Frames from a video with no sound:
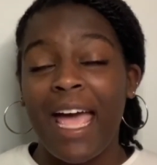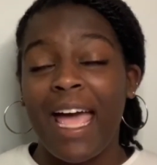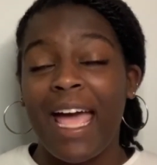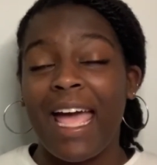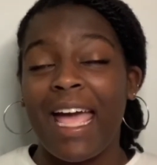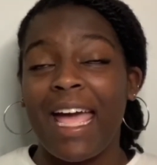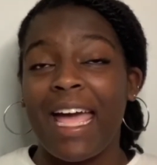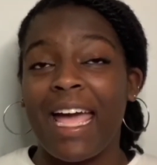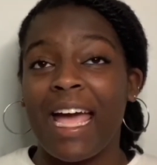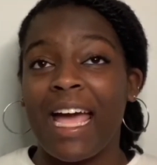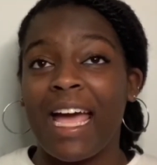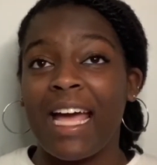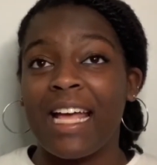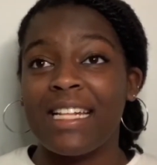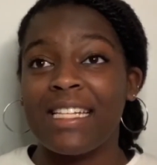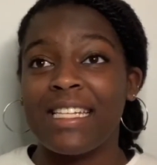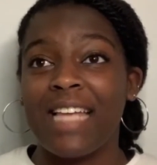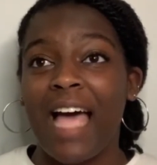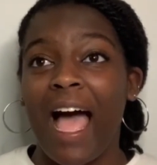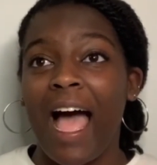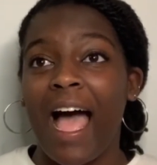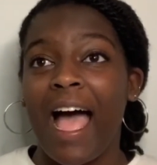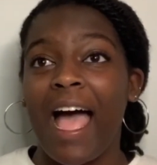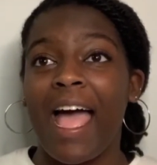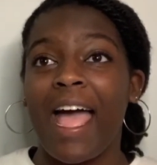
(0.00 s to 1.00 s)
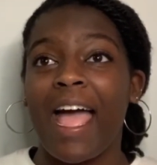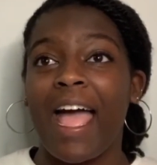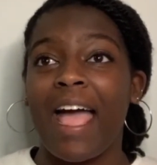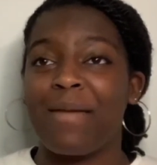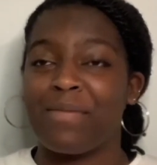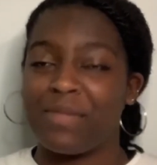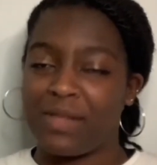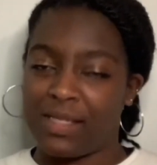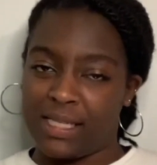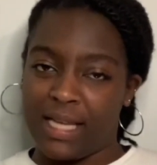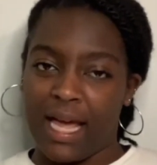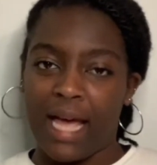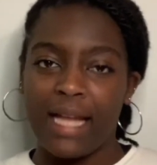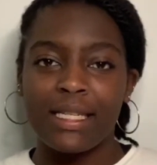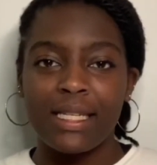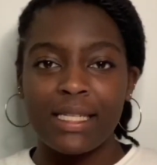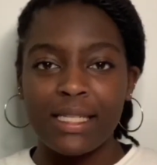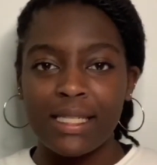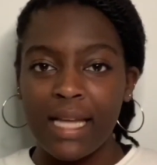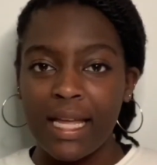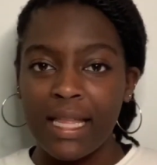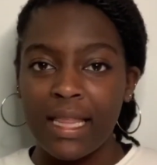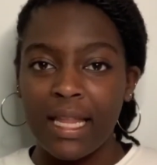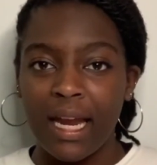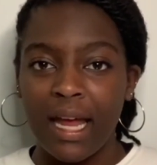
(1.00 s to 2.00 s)
and I am sad to
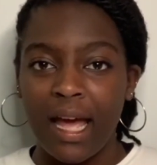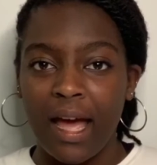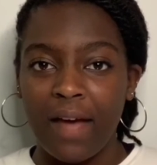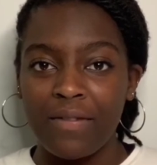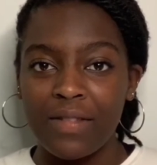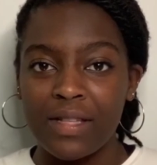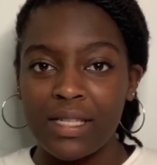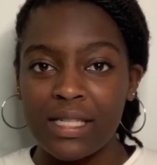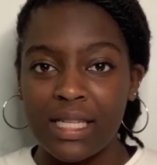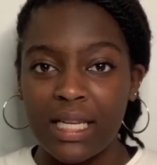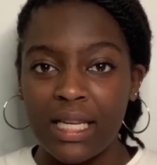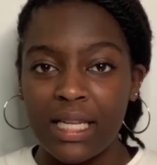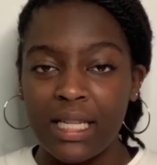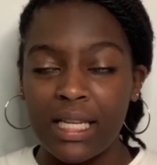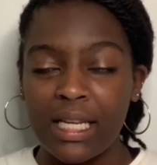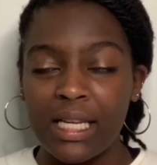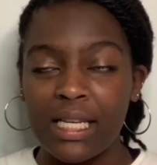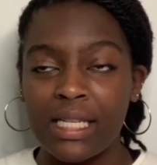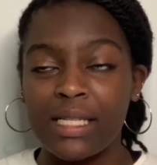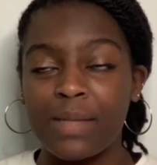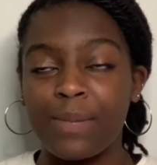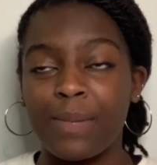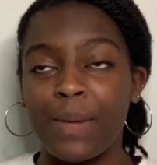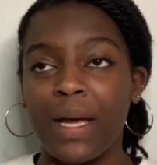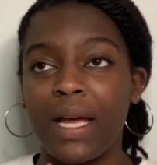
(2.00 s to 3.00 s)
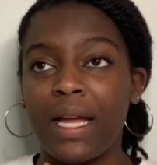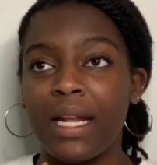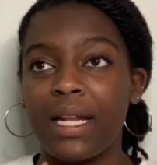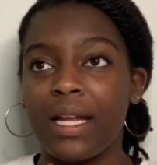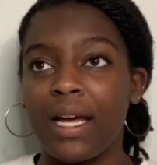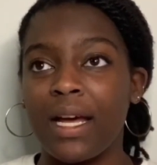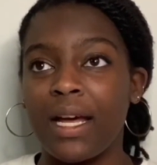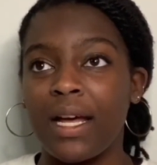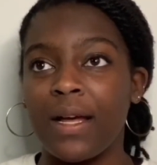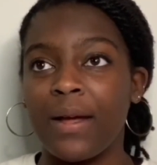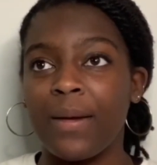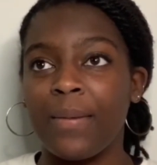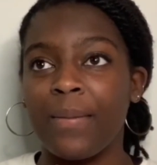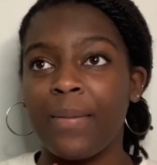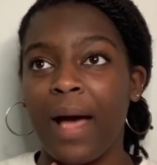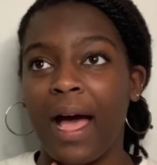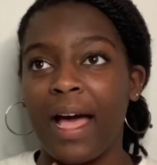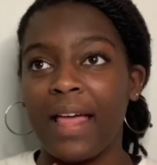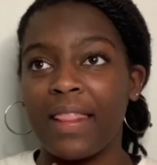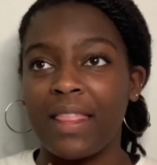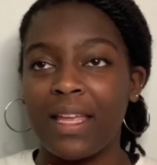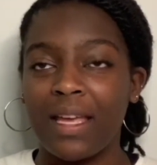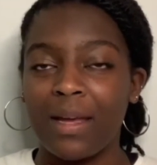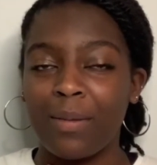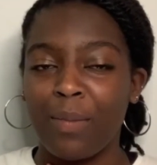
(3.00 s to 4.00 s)
say that I haven't seen these, but I
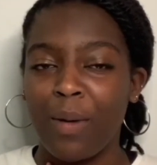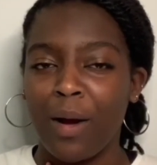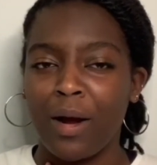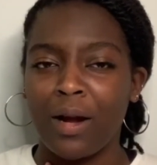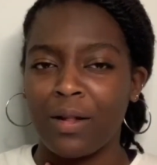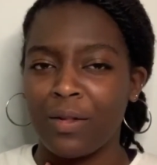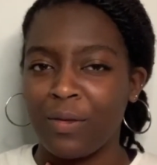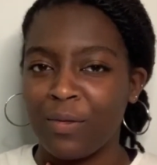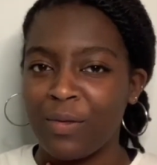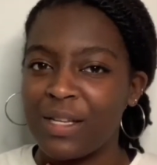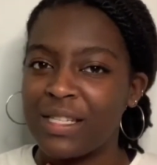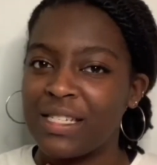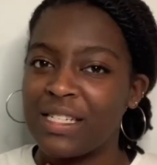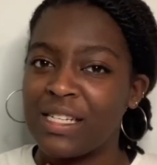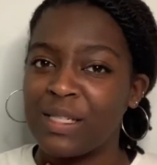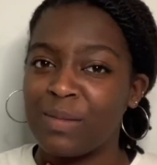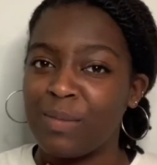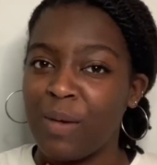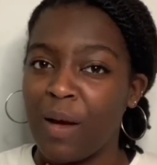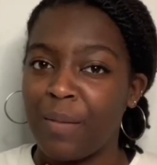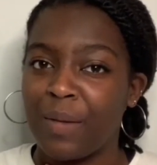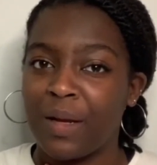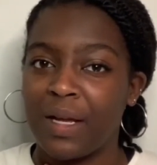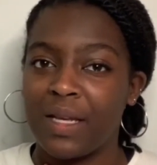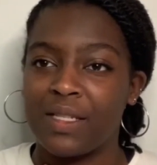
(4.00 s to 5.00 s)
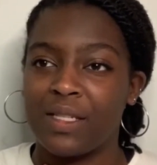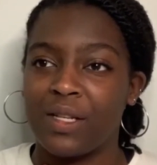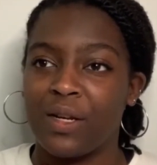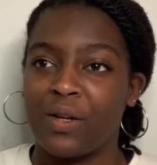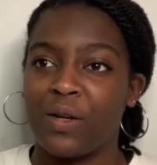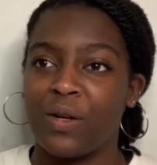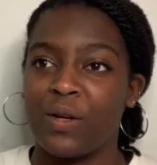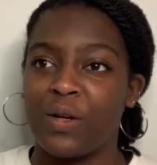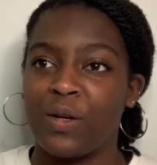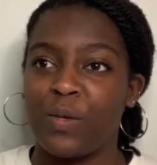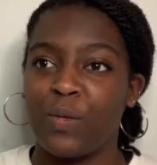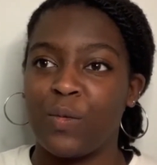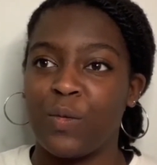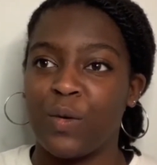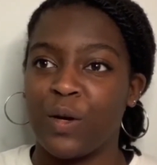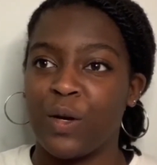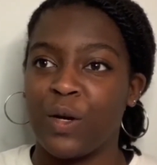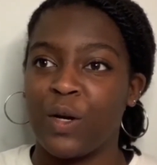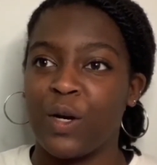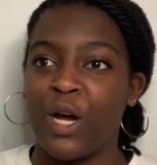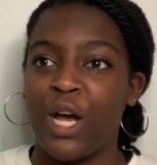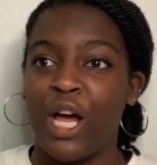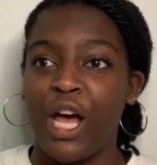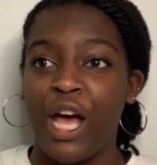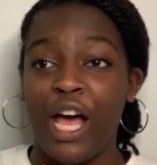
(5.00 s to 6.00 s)
think part of the reason is probably because they
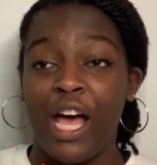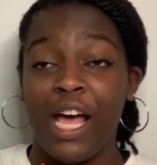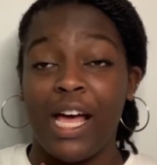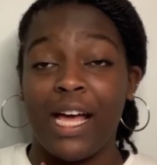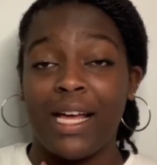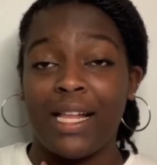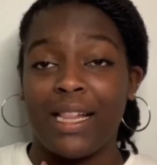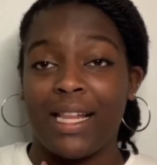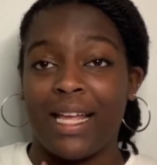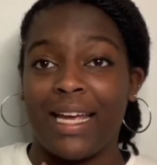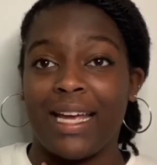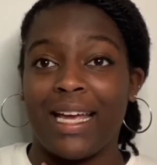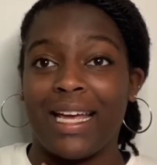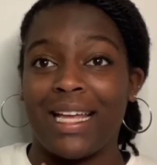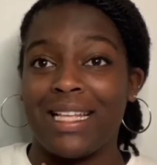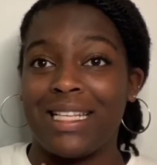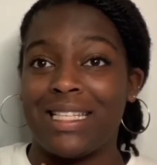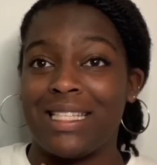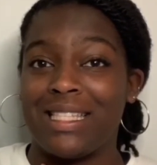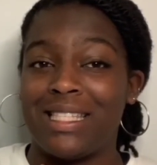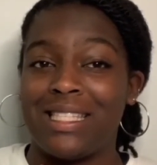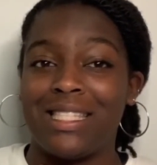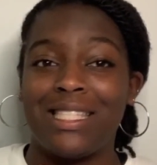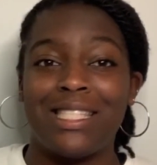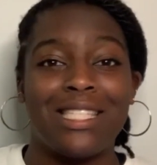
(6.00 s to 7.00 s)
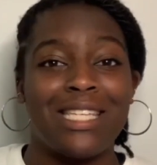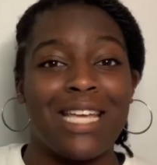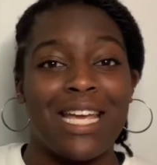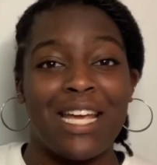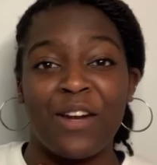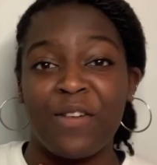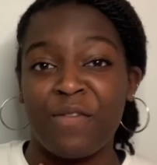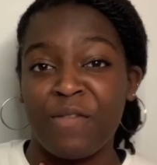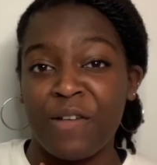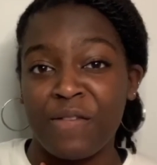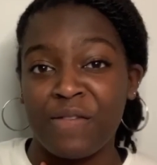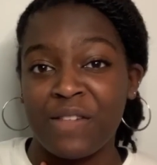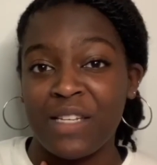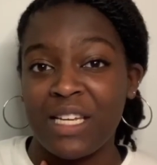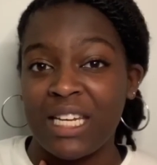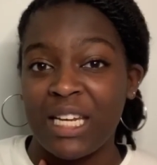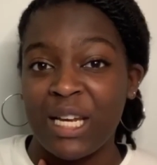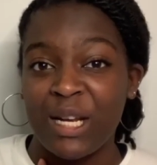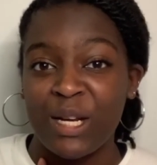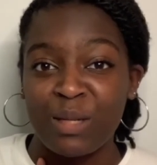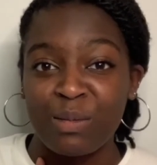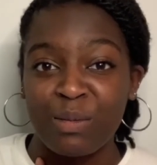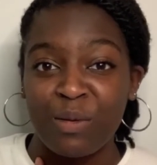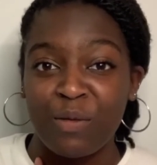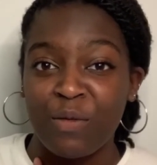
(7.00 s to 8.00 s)
were like 10 or 15
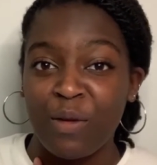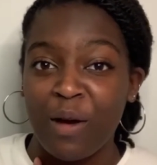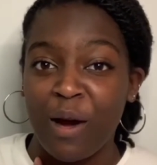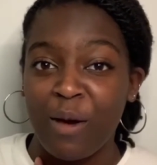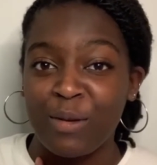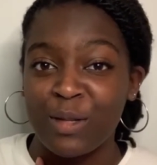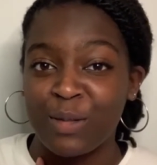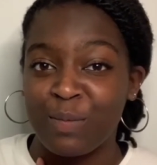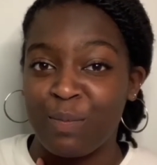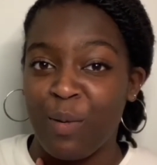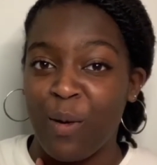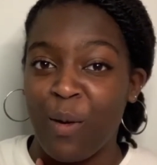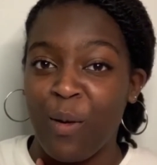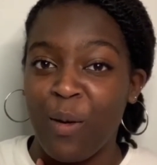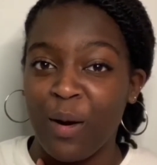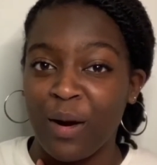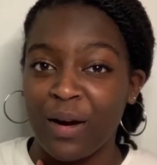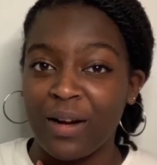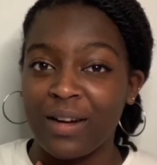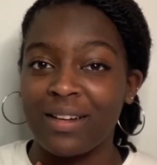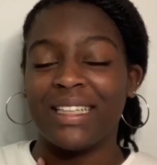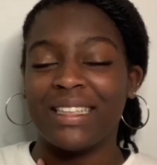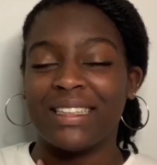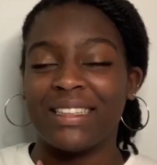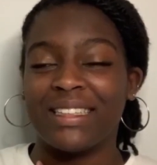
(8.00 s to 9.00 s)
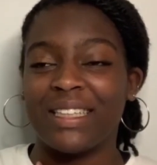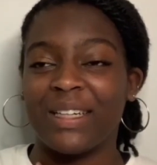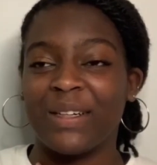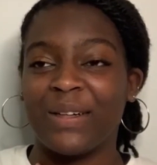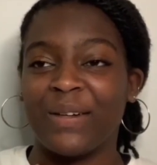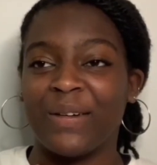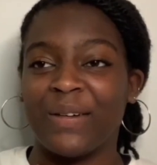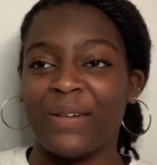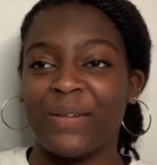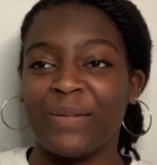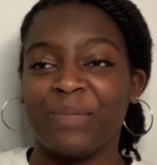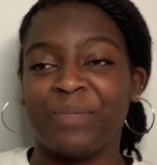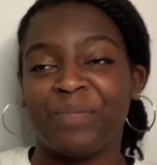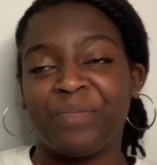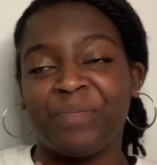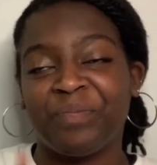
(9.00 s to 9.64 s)
years before I was born, and so